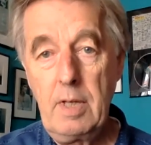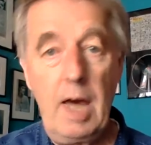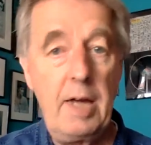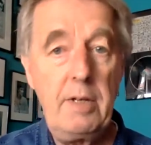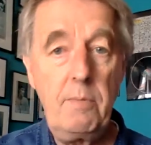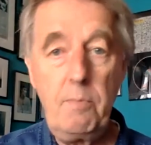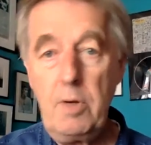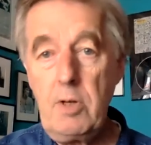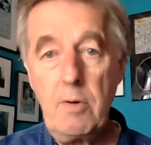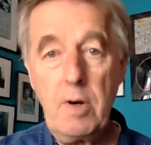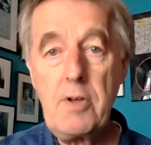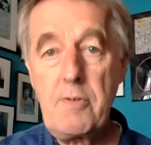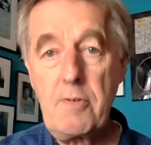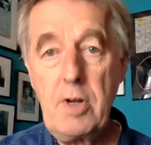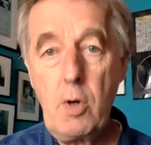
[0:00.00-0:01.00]
And when you're
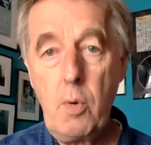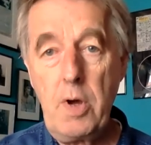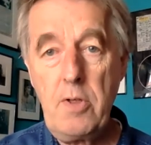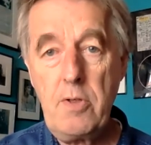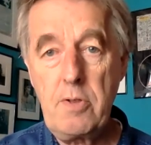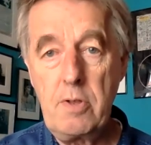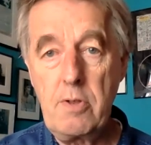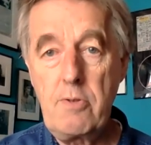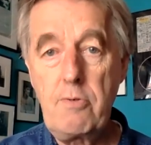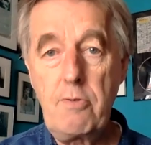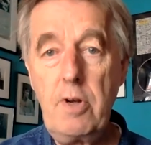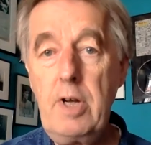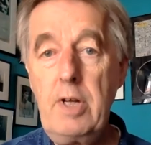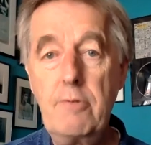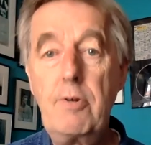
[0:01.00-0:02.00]
answering questions,
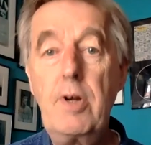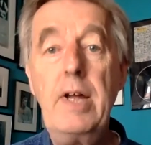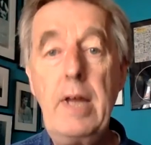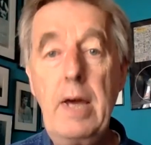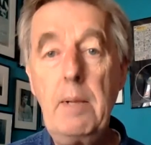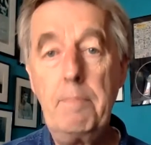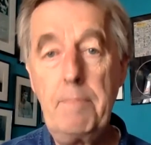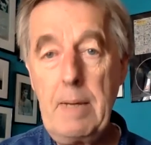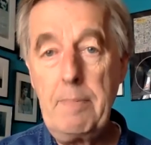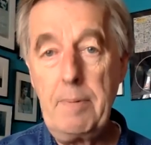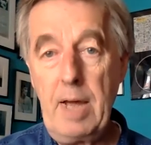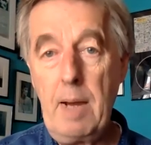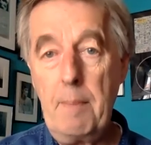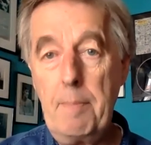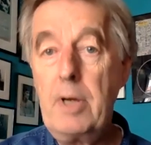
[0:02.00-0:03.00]
try and help people
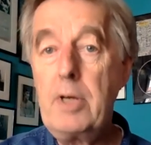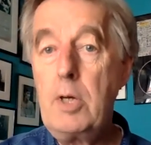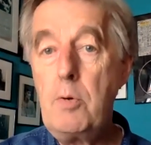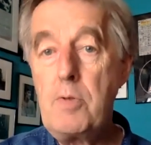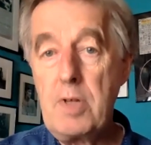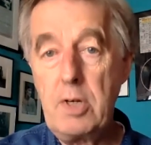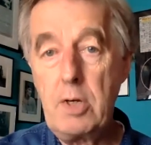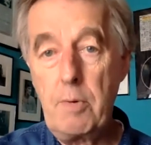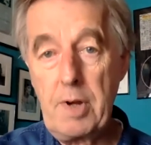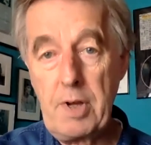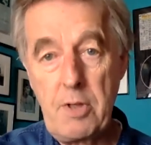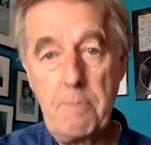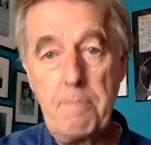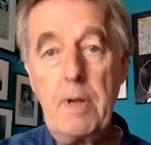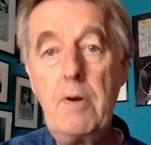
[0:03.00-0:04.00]
out by using your
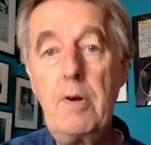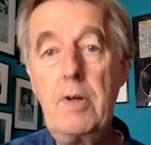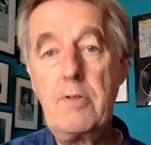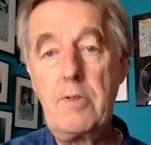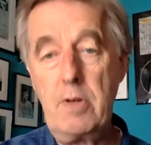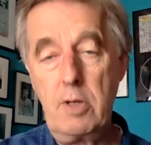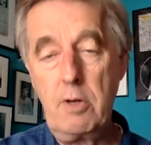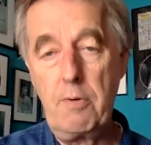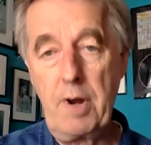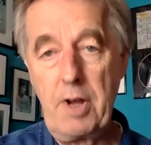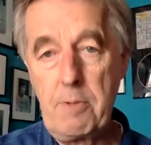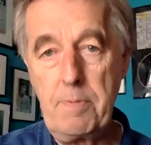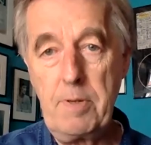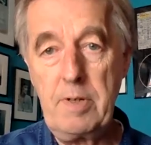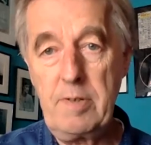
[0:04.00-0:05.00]
experience and your
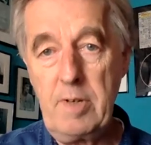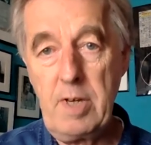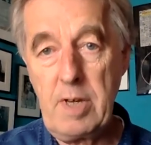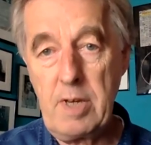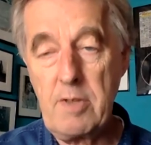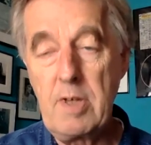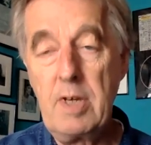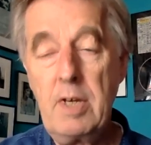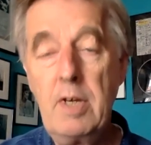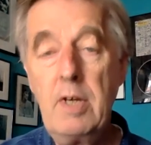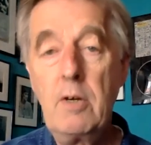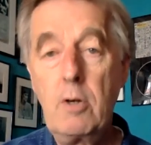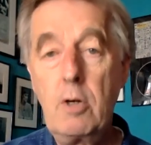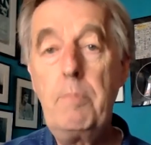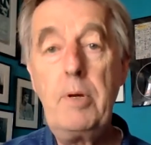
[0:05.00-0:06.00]
expertise.
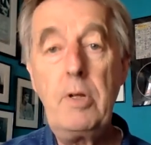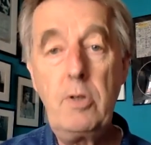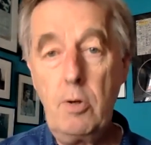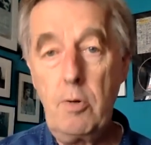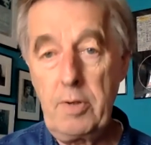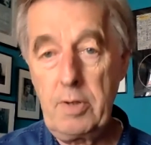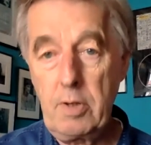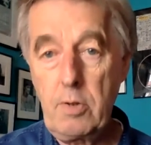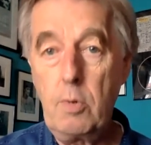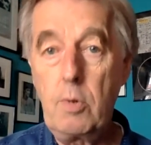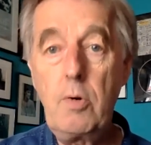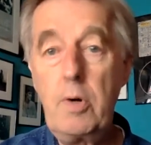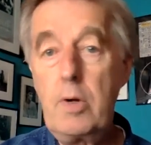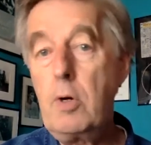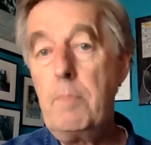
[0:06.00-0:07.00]
Could be during the talk
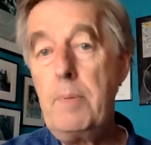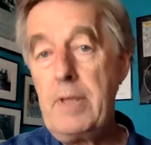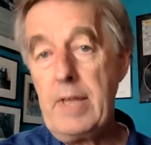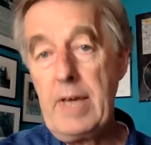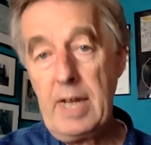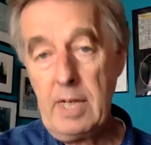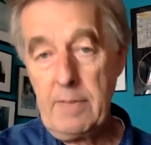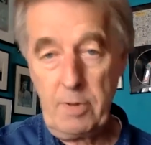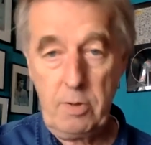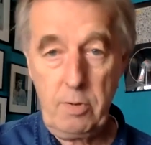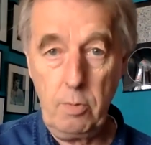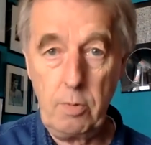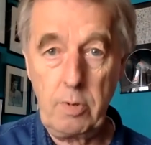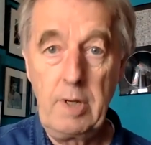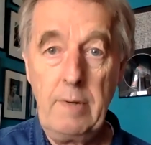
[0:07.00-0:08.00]
or it could be at the end of a
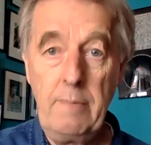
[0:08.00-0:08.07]
talk.